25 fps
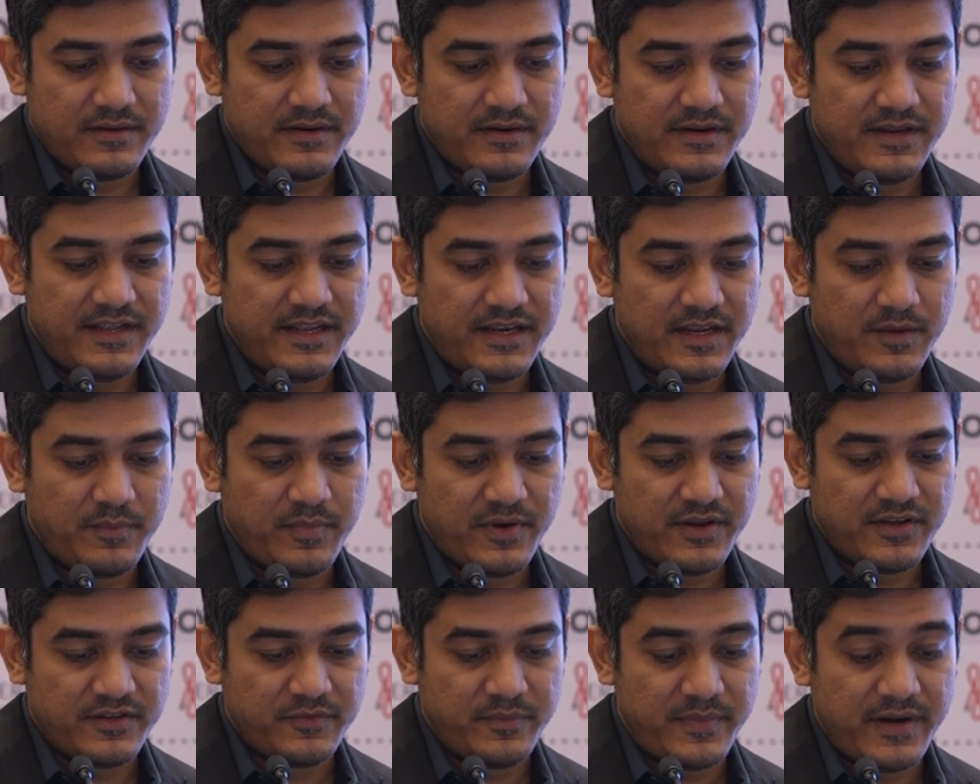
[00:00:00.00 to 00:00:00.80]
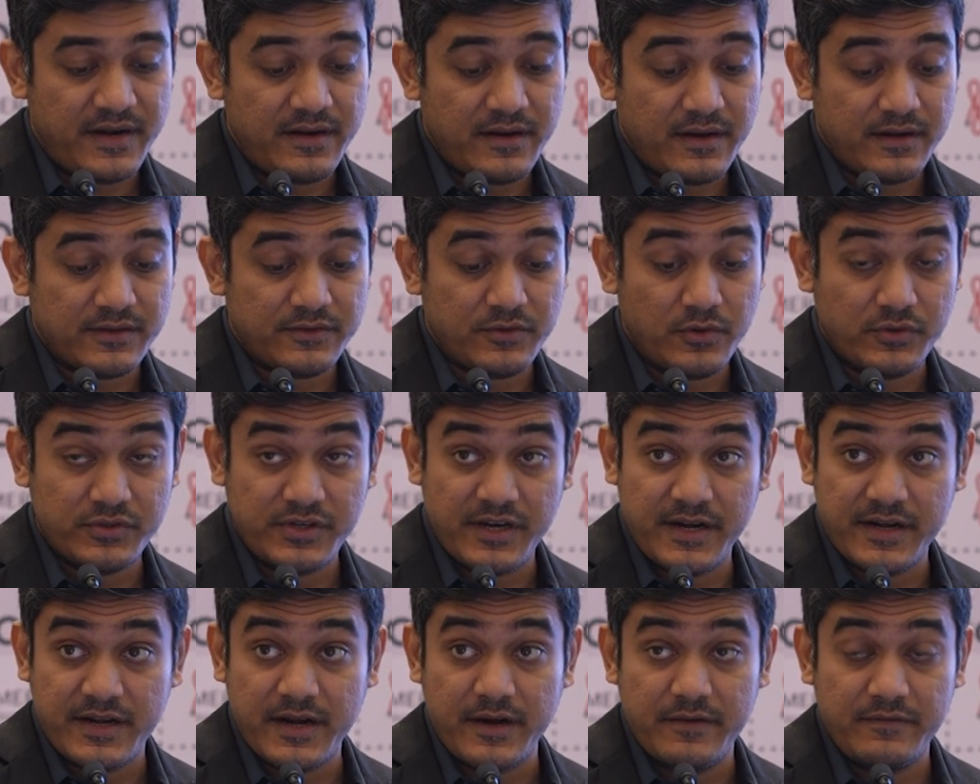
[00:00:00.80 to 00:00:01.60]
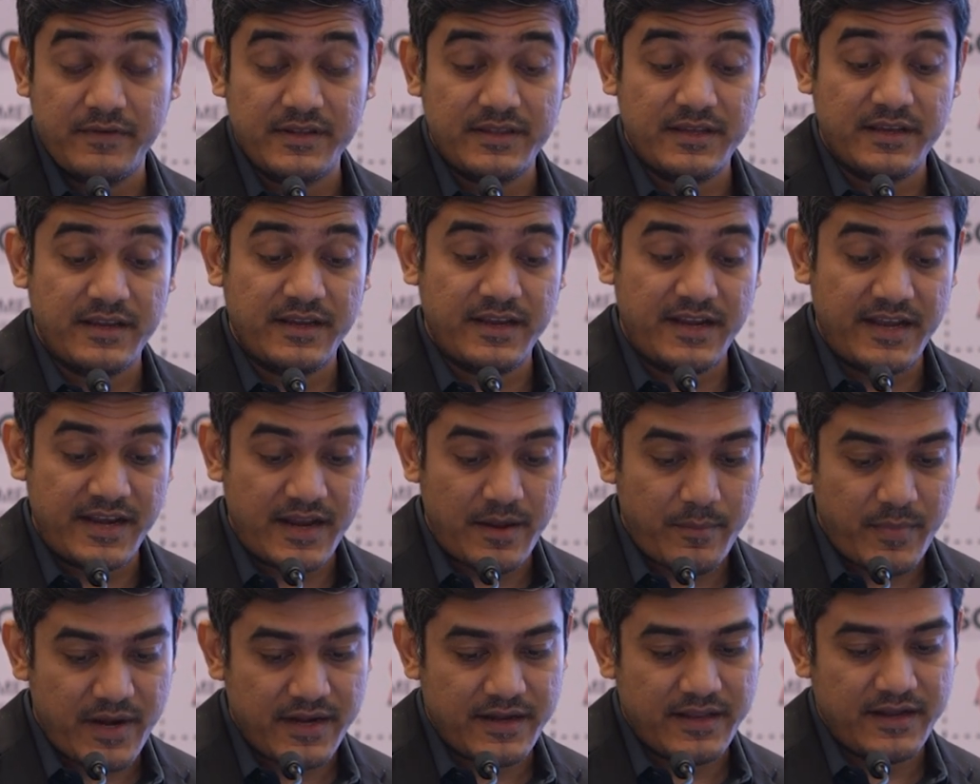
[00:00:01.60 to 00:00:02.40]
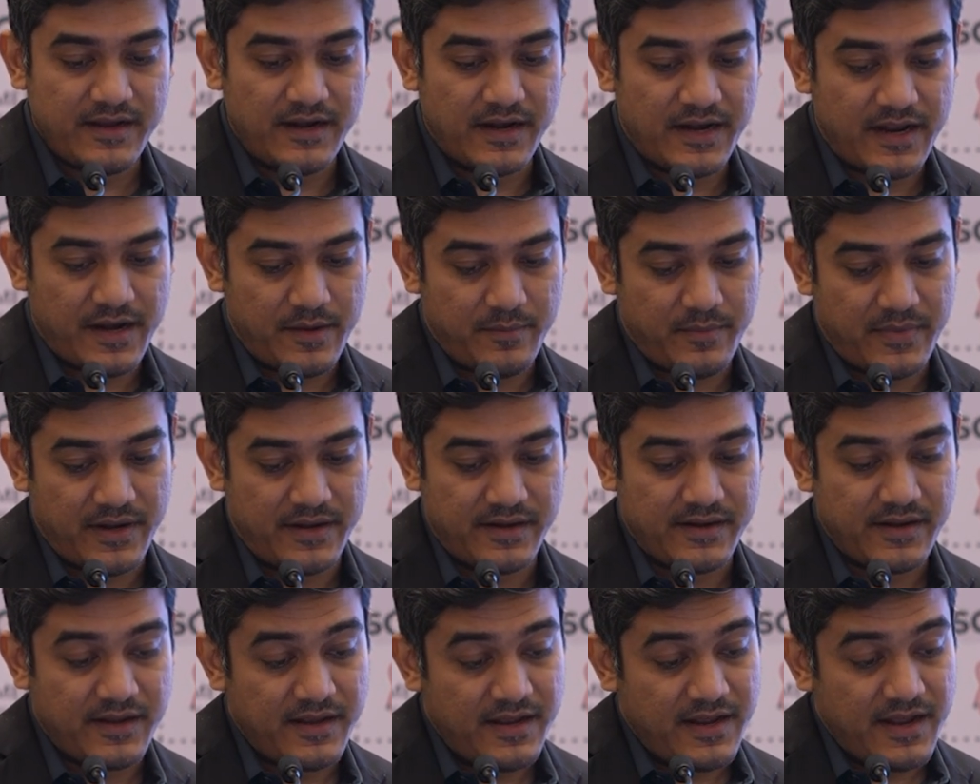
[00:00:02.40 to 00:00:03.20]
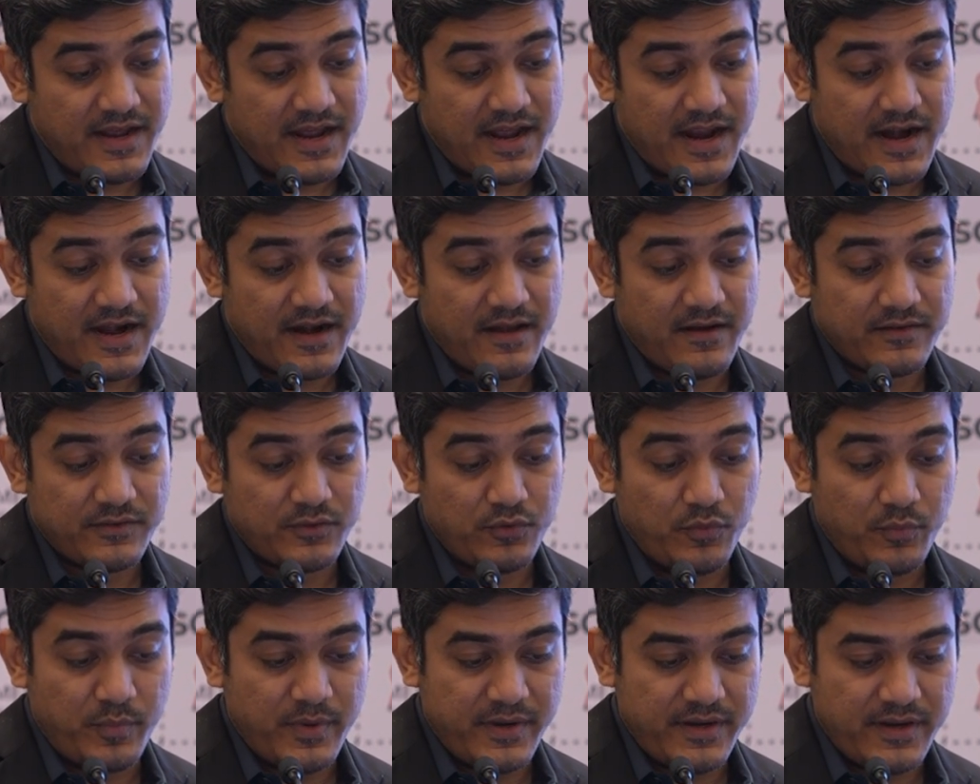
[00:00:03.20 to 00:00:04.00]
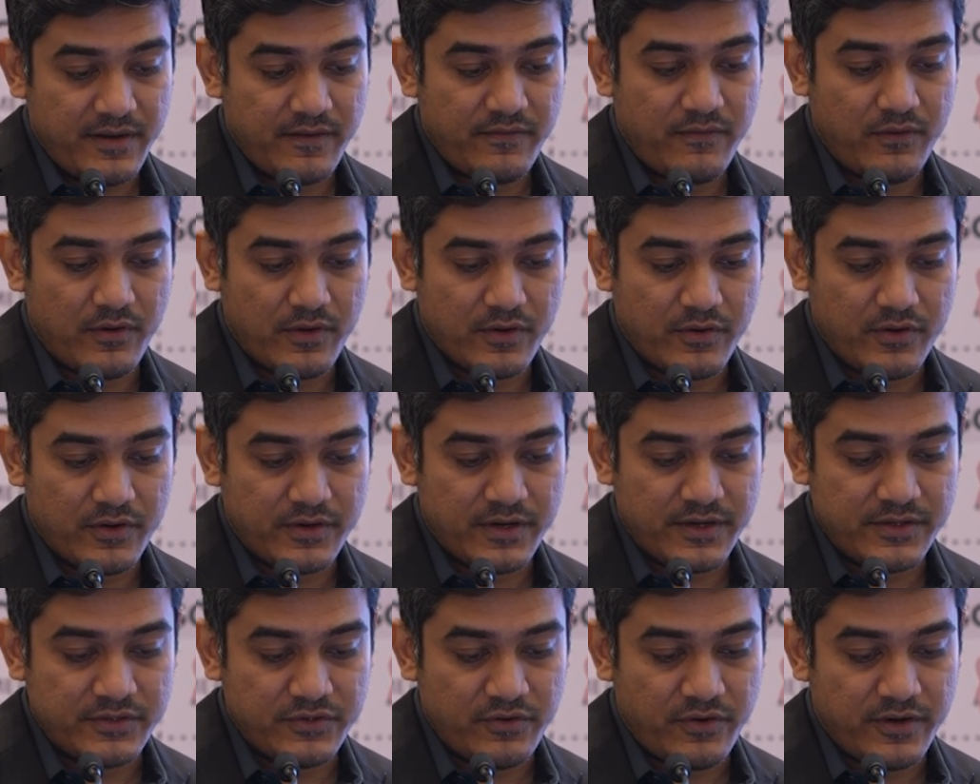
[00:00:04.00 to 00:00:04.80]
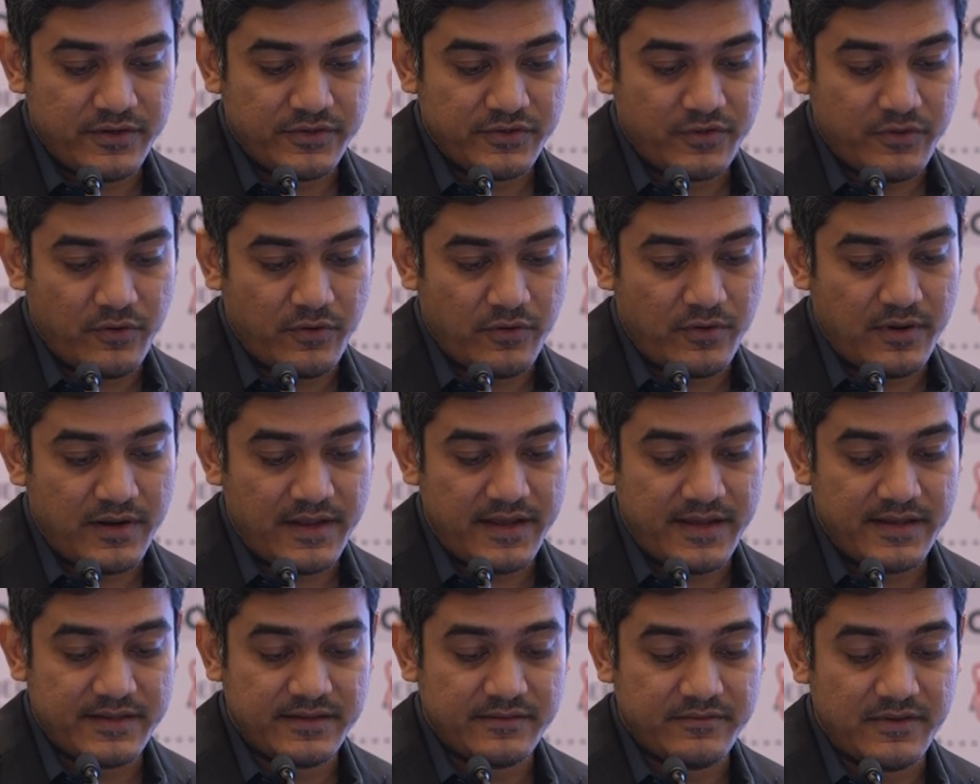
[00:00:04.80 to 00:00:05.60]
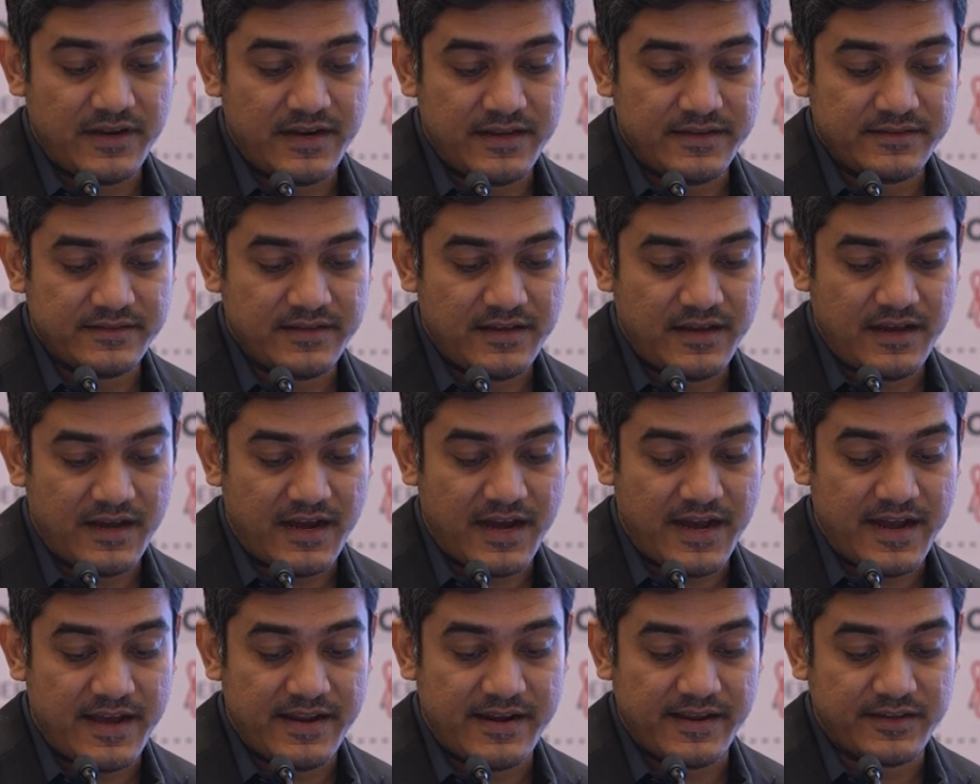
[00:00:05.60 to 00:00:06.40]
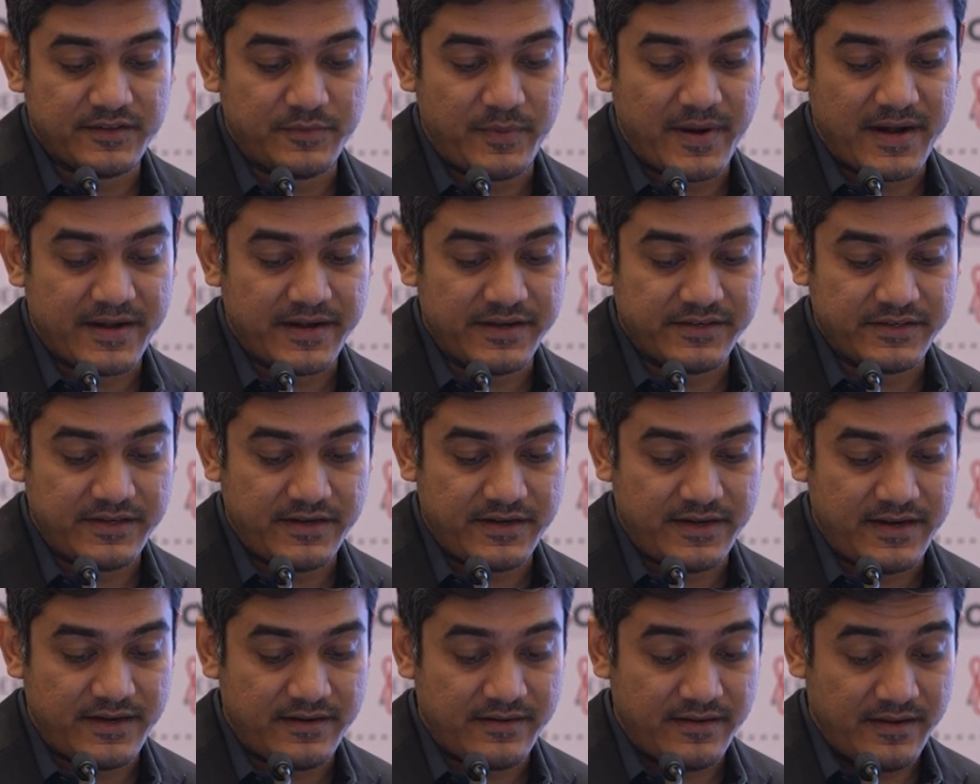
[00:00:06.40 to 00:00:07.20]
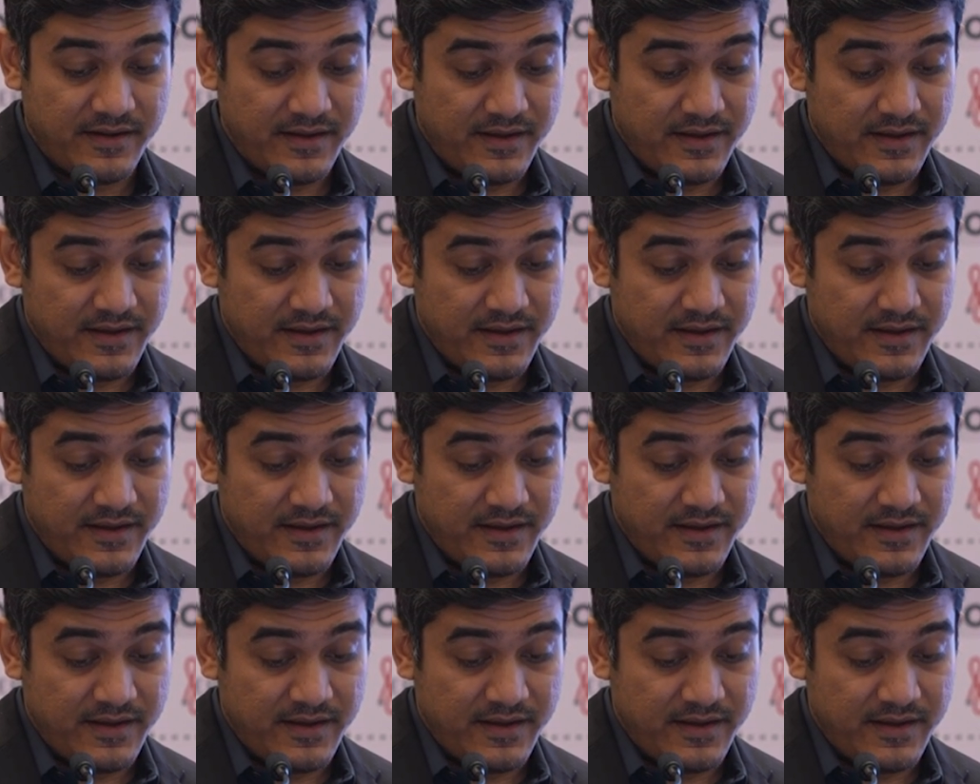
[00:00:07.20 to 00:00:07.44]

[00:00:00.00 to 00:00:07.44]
knee replacement associated with kinematic alignment had a superior forgotten joint score as well as higher expectation and